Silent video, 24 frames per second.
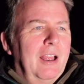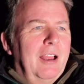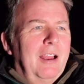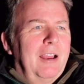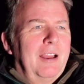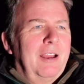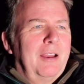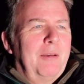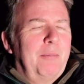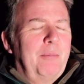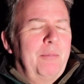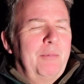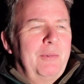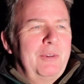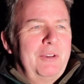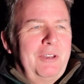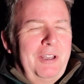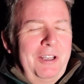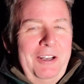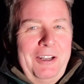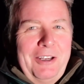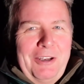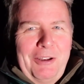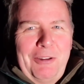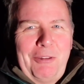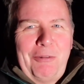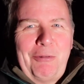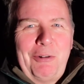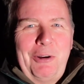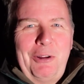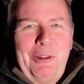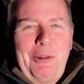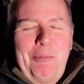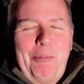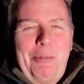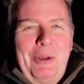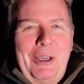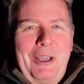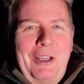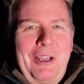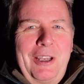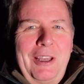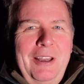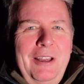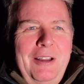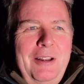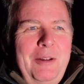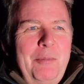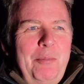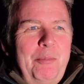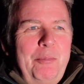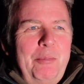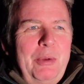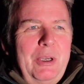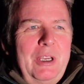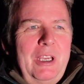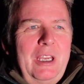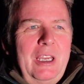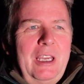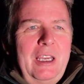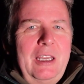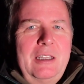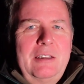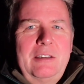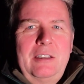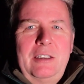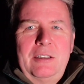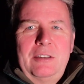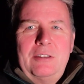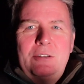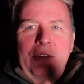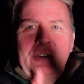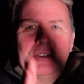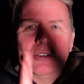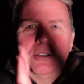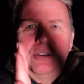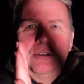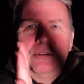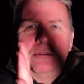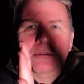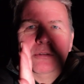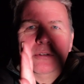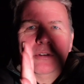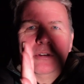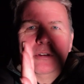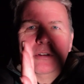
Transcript: It didn't go through the pig, but it had these two